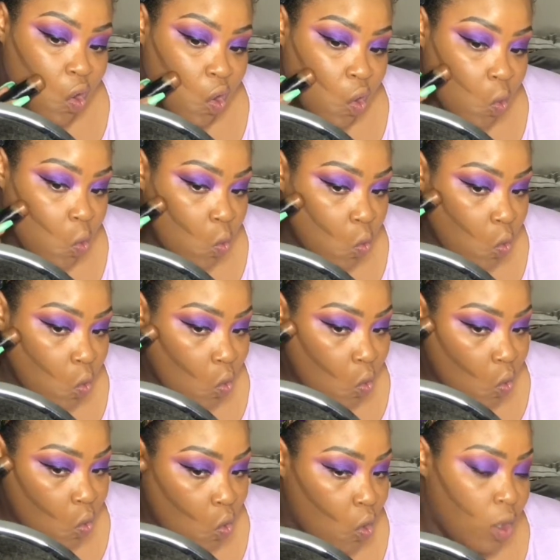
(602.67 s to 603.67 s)
in where you can
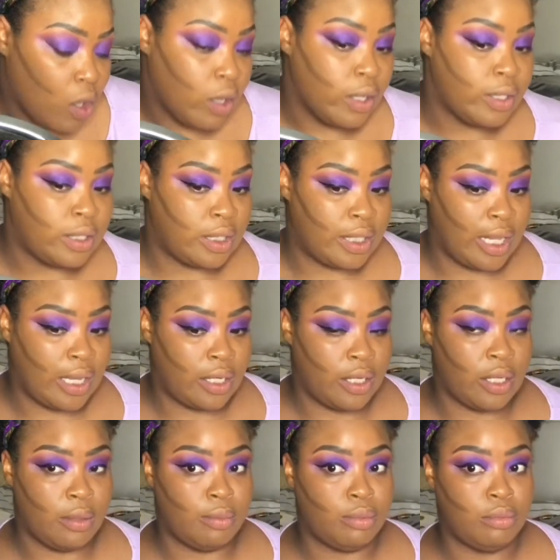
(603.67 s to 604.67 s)
naturally see my
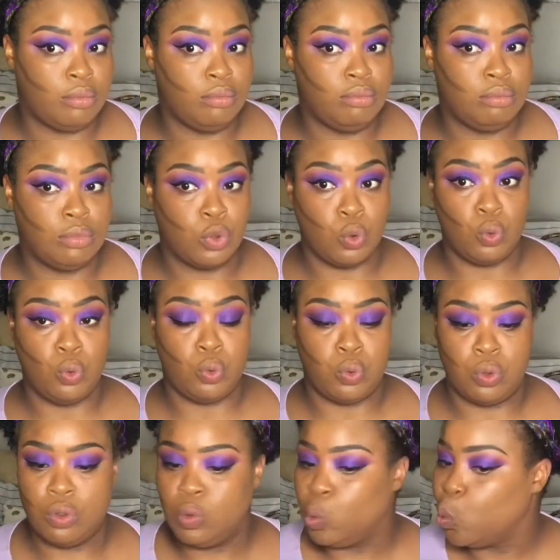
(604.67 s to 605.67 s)
face is kind of dipped
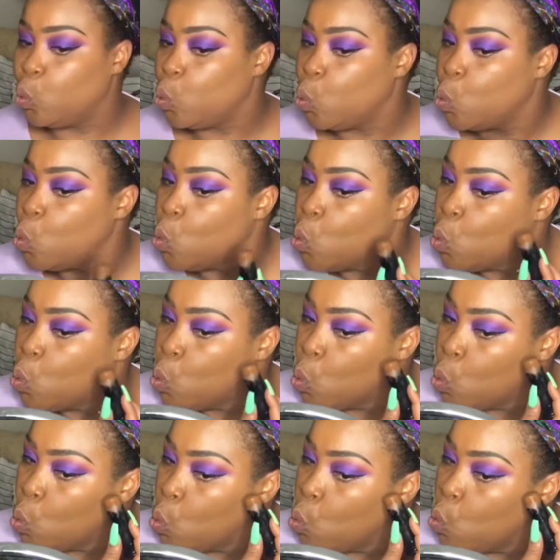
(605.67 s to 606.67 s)
in, and I'm
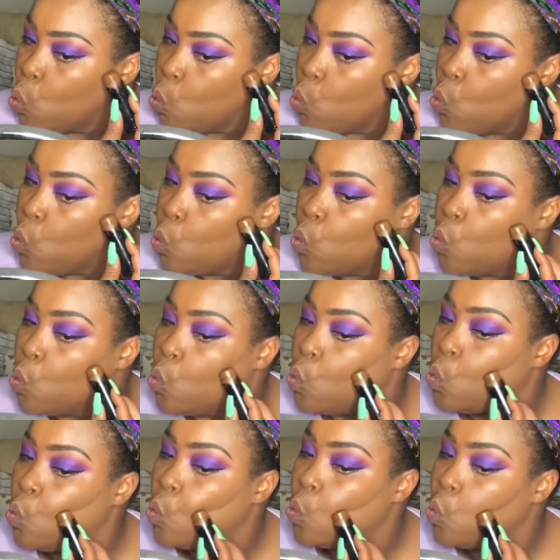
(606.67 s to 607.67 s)
putting it there.
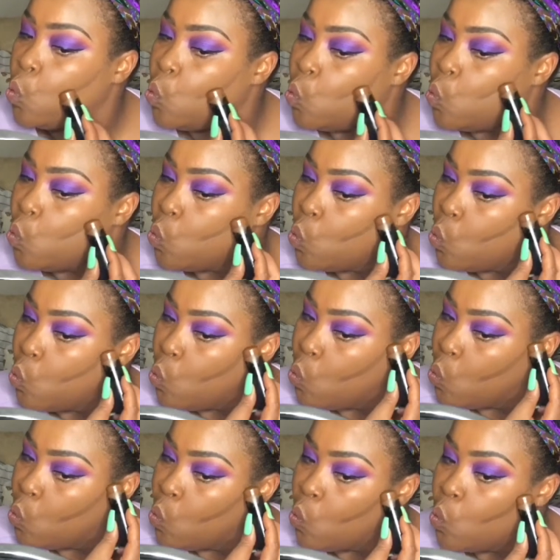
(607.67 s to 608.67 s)
Boom.
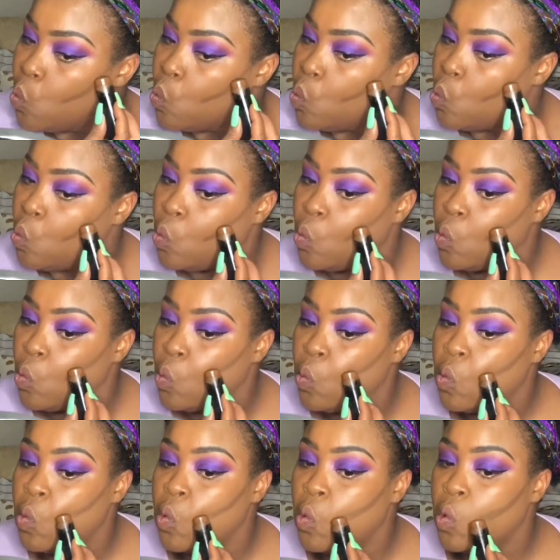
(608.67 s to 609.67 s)
Going on the other
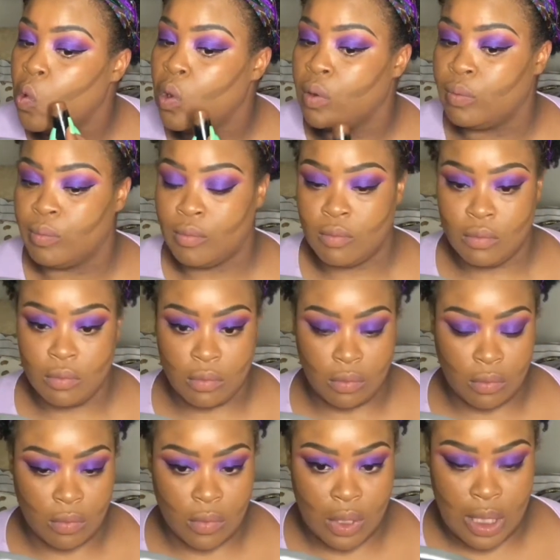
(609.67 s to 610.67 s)
side, repeating the
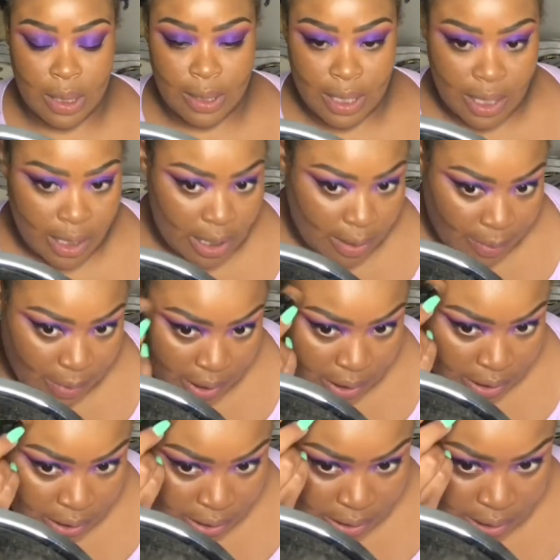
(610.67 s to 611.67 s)
exact same
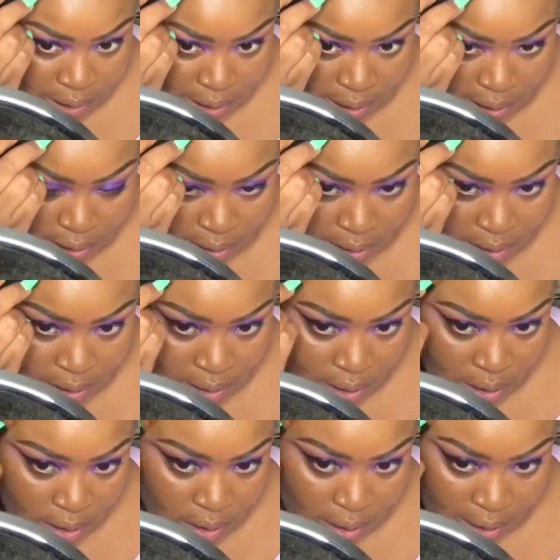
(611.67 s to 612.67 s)
process. Boom.
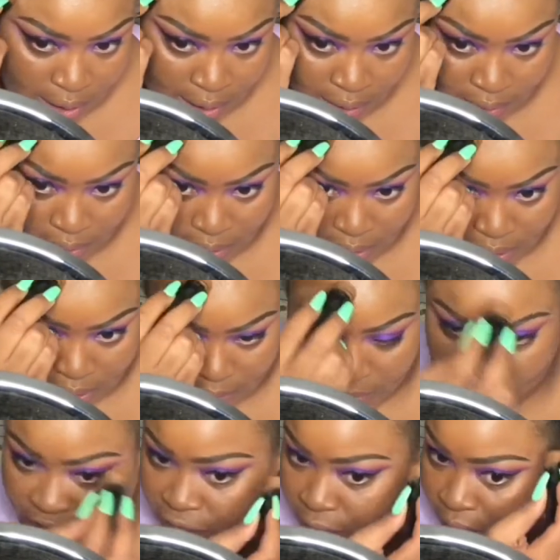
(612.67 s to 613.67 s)
And you see they're
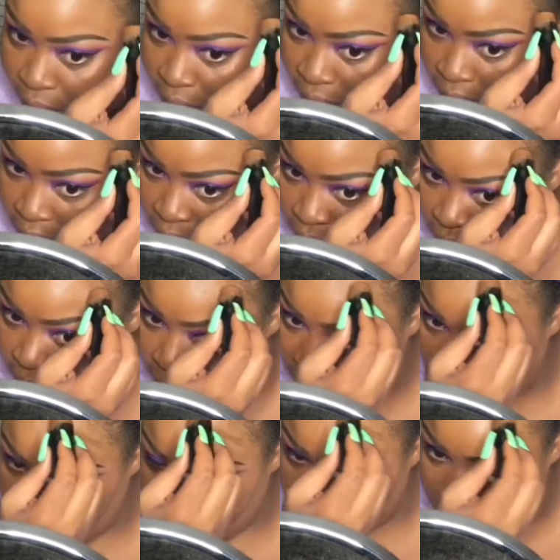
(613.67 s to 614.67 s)
lined up
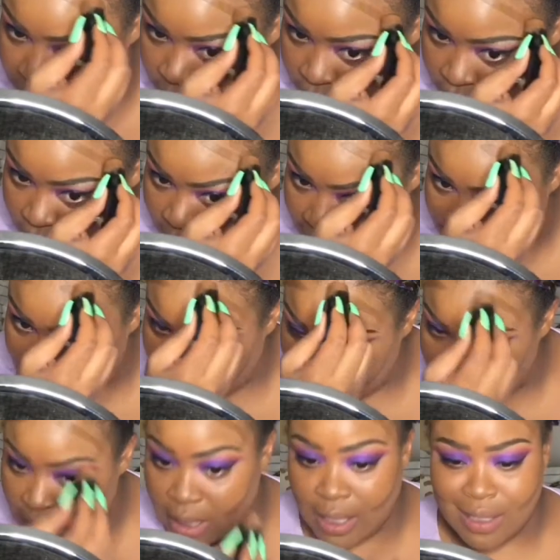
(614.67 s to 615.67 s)
because I'm
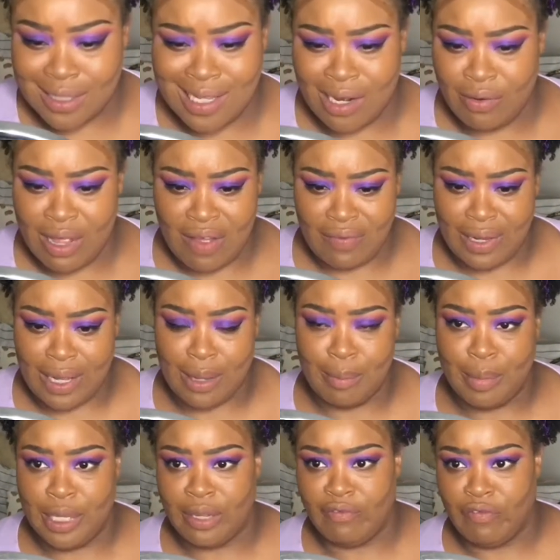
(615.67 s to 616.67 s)
literally just lining it up
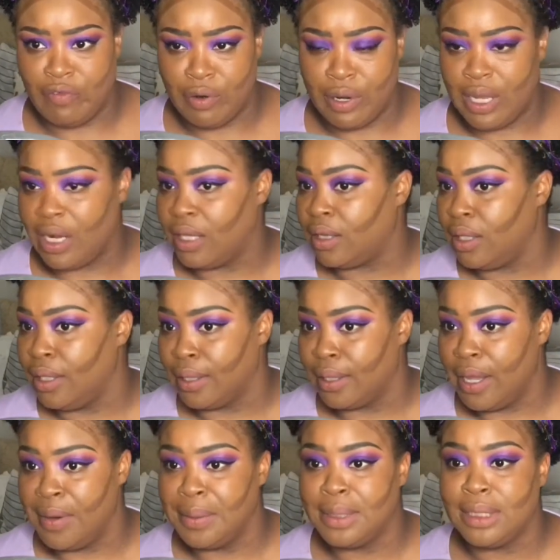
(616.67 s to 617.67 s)
on my face.
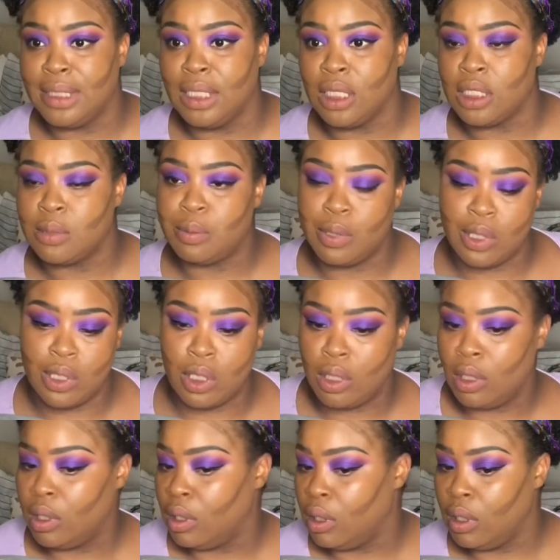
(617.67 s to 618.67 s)
If you had
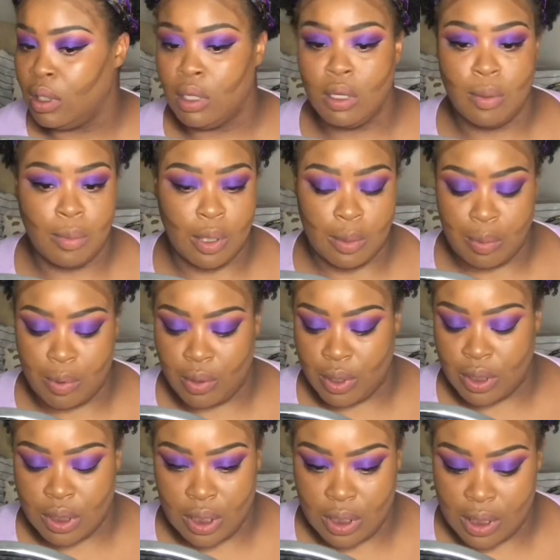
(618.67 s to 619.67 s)
mismatched
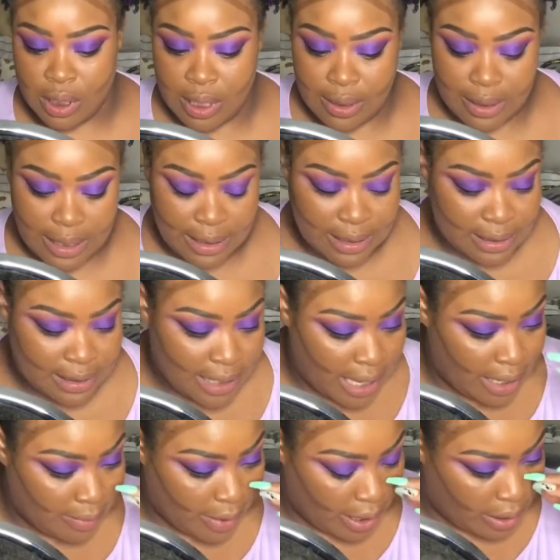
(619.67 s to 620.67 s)
cheekbones, you would still
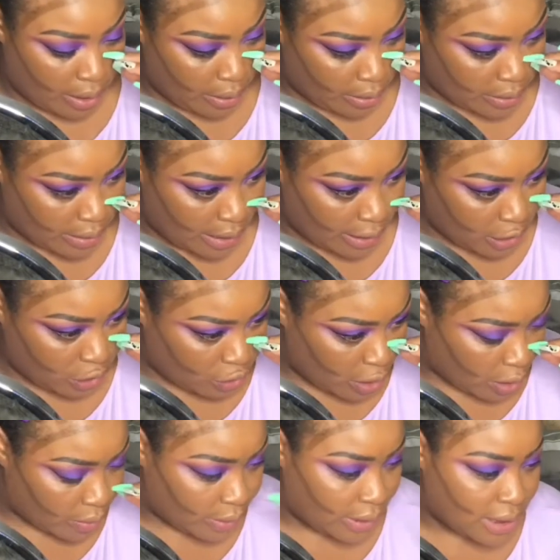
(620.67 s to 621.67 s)
contour that way,
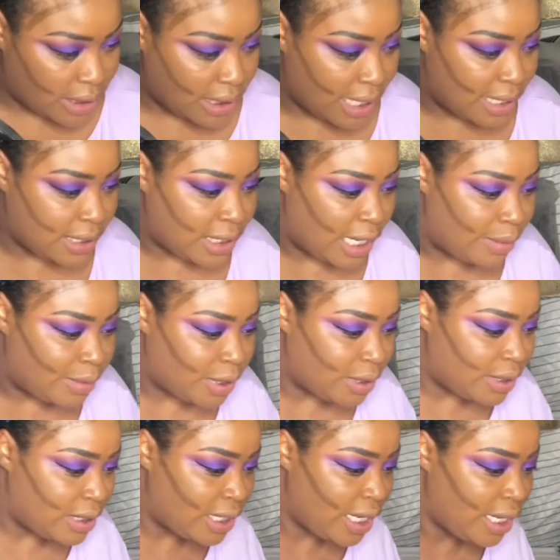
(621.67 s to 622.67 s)
unless
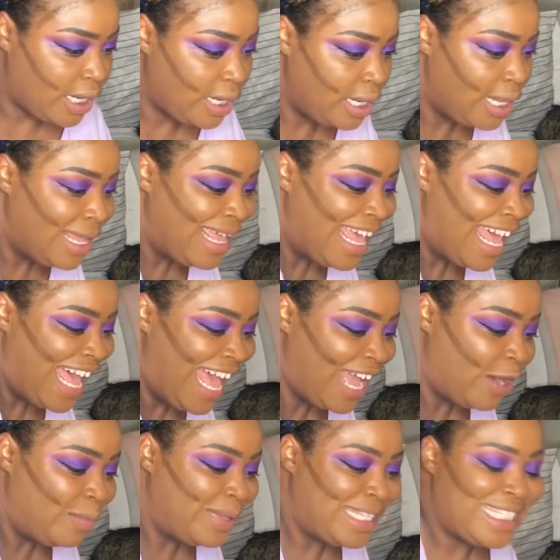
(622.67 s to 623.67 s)
you wanted to even
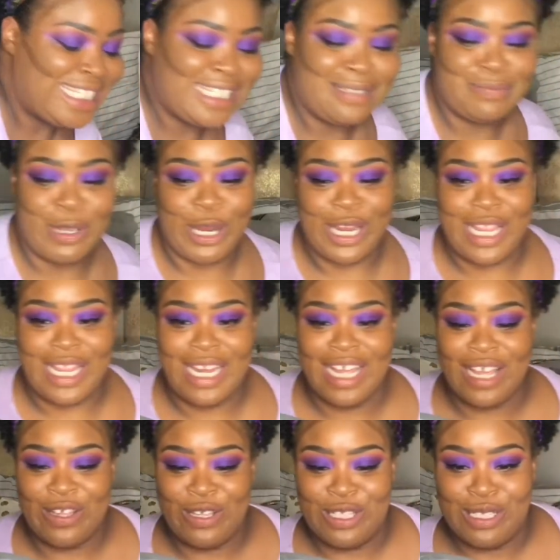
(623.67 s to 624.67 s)
them out. Then you
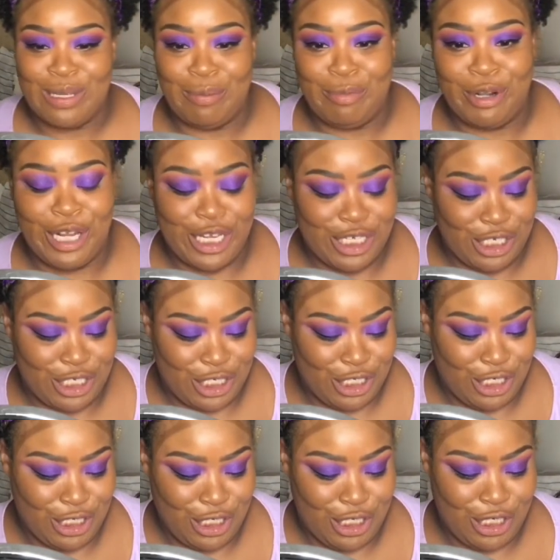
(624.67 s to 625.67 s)
would contour in a way that
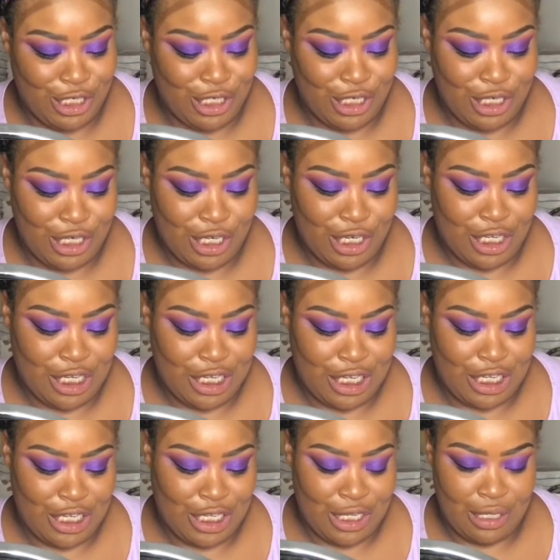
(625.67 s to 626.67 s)
makes them even.
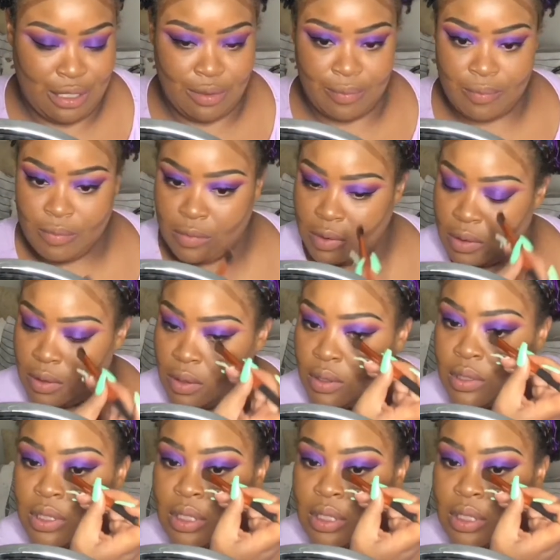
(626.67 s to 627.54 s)
But anyway,